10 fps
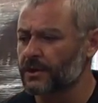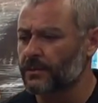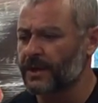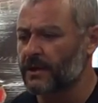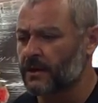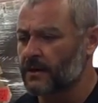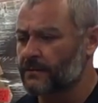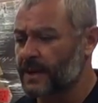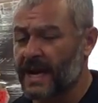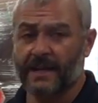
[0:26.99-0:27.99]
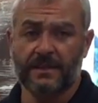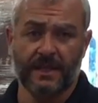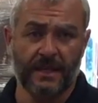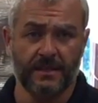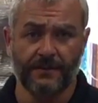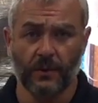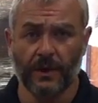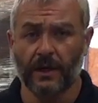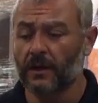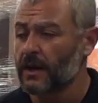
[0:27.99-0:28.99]
a little bit of behind the scenes, if you
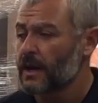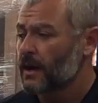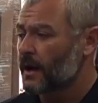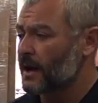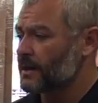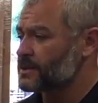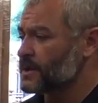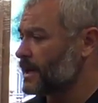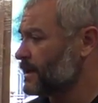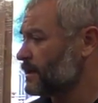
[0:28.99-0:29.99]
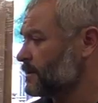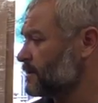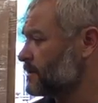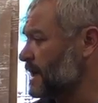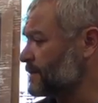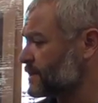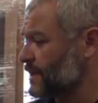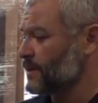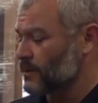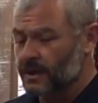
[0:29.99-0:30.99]
will, uh, to try to
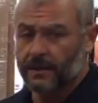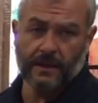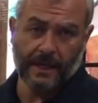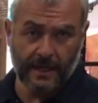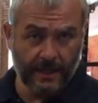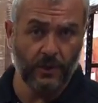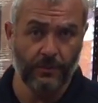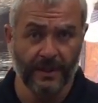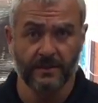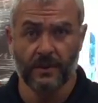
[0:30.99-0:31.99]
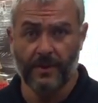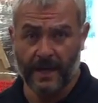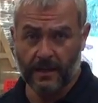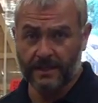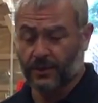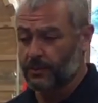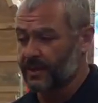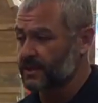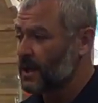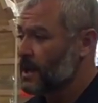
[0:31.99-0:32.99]
demonstrate what a kit coop is and what a panelized
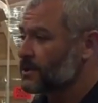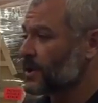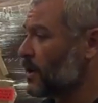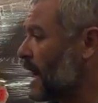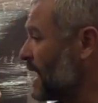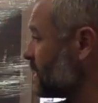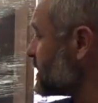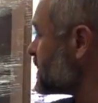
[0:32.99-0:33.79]
coop is. So on